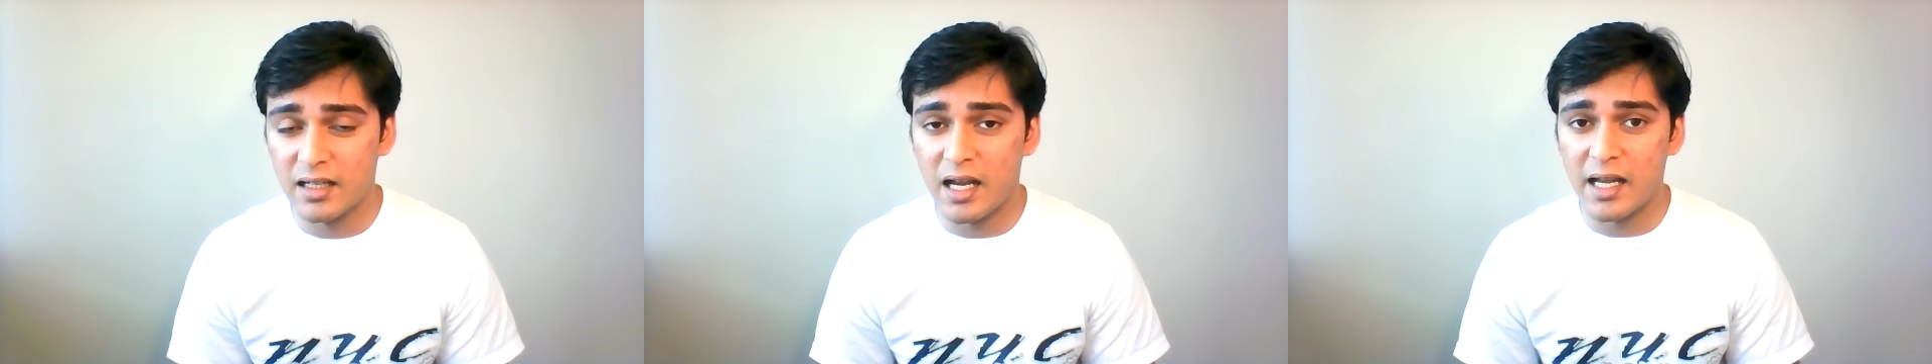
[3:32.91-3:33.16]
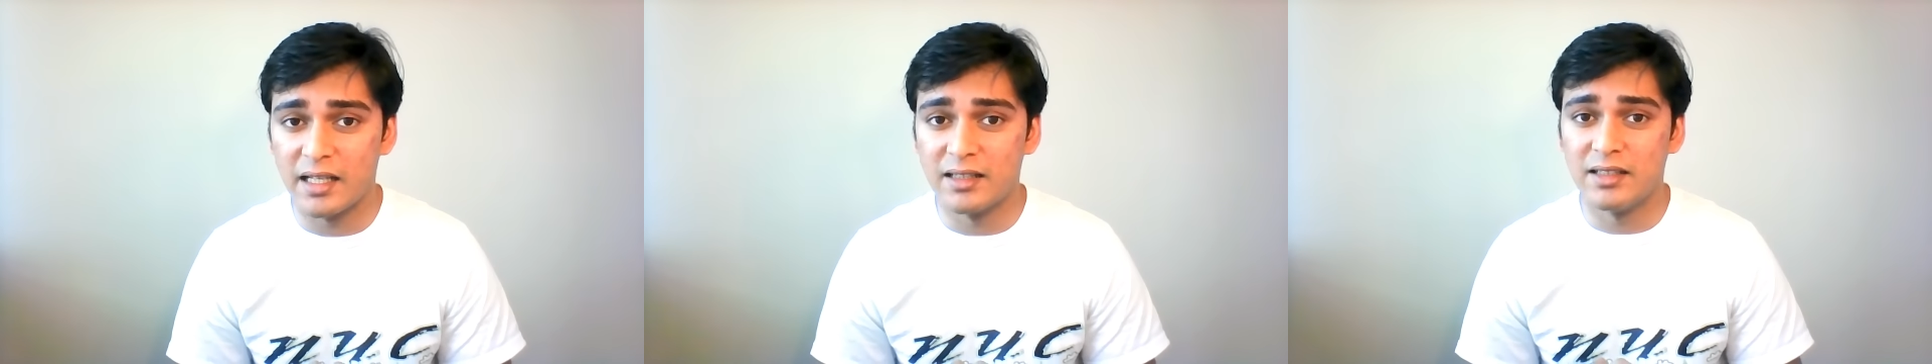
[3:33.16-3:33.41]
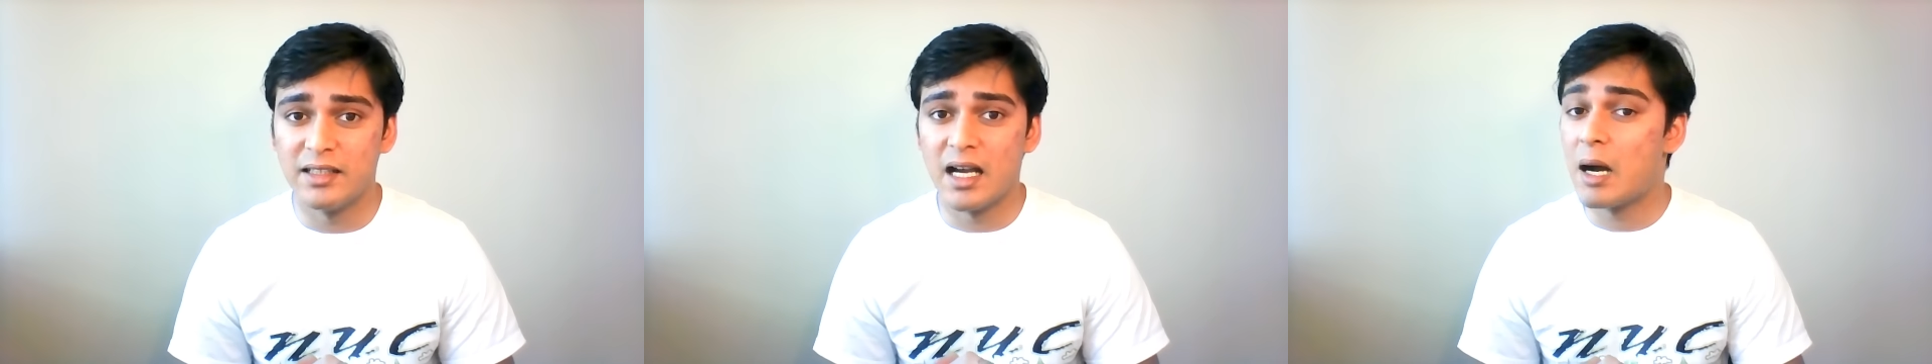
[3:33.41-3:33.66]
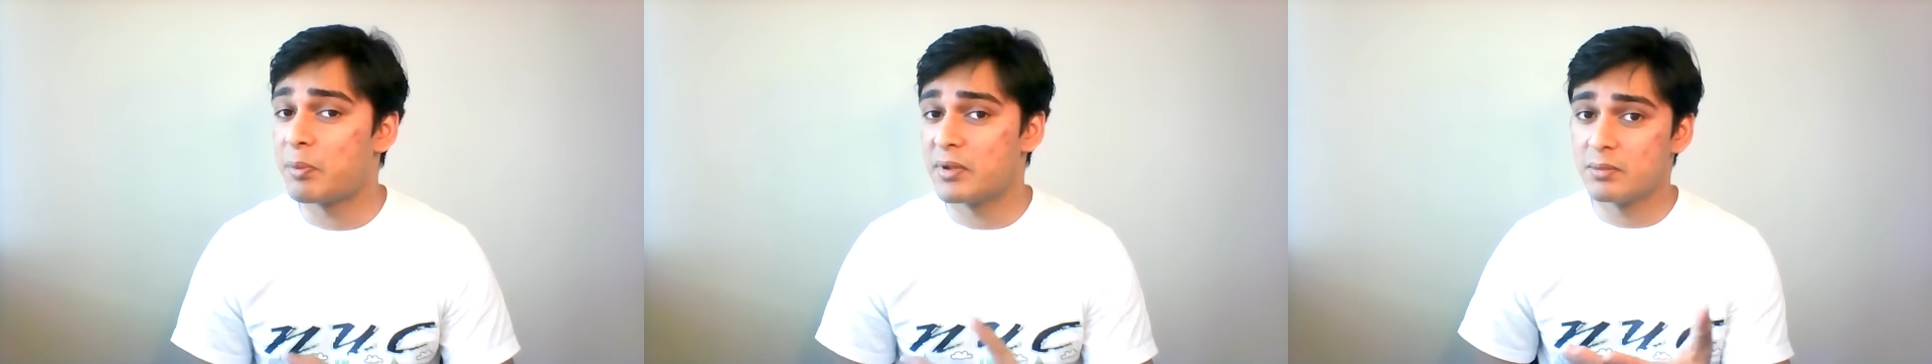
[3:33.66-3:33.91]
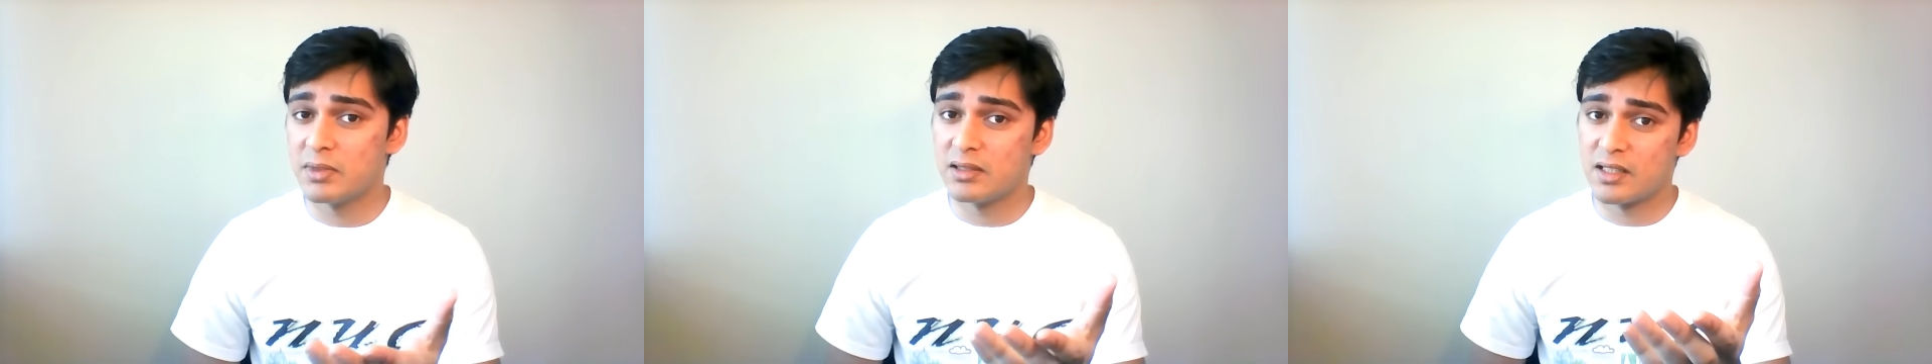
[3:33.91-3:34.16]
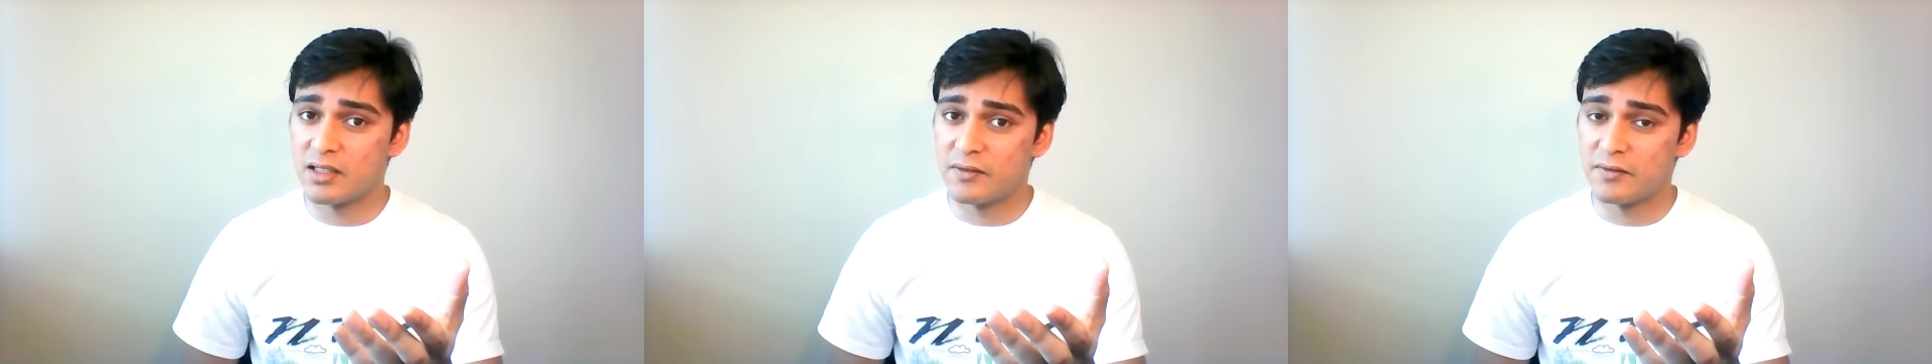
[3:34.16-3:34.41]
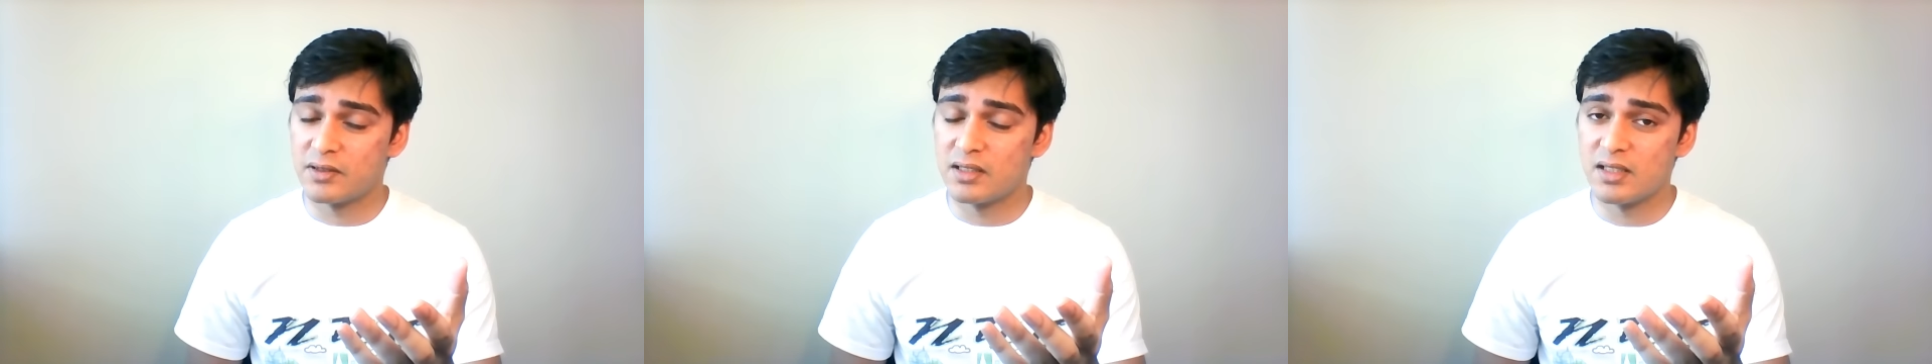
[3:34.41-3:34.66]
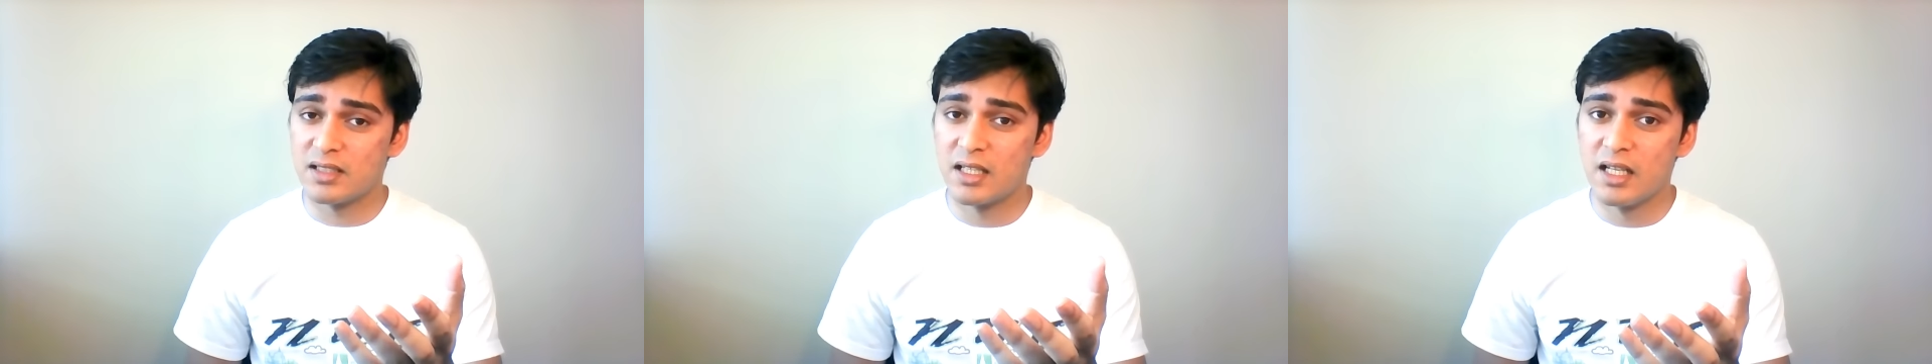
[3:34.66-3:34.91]
like the Apthamitra
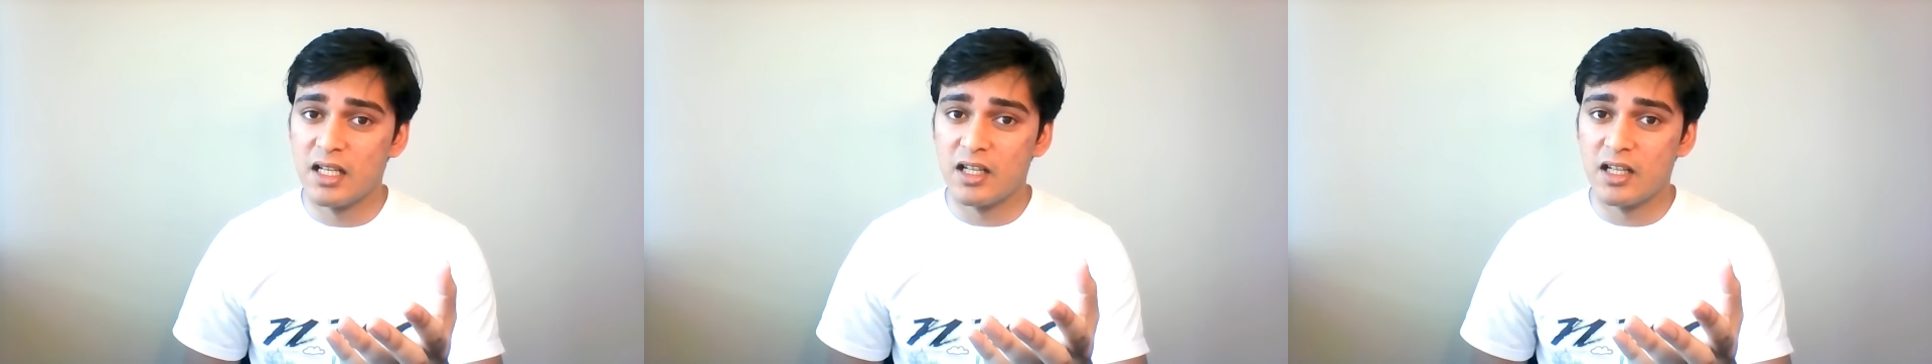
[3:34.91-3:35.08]
reference